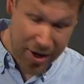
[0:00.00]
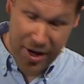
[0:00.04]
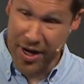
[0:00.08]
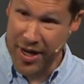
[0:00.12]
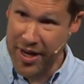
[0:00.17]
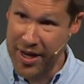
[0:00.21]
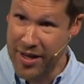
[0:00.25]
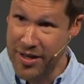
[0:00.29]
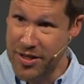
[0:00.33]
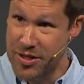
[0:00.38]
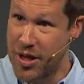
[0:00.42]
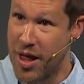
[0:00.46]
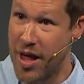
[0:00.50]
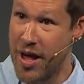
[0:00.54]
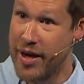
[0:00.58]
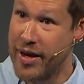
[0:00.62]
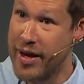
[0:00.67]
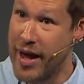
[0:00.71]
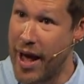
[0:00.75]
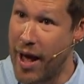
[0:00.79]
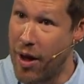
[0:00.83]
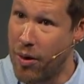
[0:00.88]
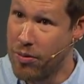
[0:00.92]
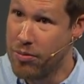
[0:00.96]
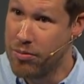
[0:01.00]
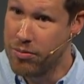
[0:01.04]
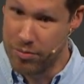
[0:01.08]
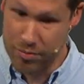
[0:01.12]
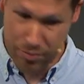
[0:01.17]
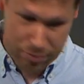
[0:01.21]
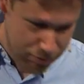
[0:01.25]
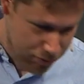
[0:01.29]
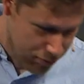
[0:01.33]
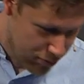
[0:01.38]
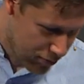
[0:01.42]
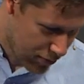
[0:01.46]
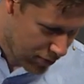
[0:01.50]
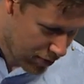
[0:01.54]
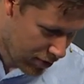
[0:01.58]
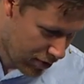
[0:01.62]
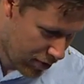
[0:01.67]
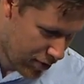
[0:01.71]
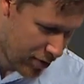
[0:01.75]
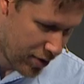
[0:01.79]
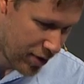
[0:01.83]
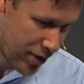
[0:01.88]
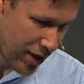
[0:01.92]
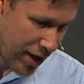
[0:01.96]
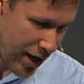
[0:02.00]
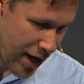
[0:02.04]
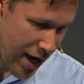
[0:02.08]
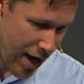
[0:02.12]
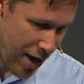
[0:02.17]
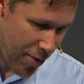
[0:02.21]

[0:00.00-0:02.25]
going to kiss lying down, we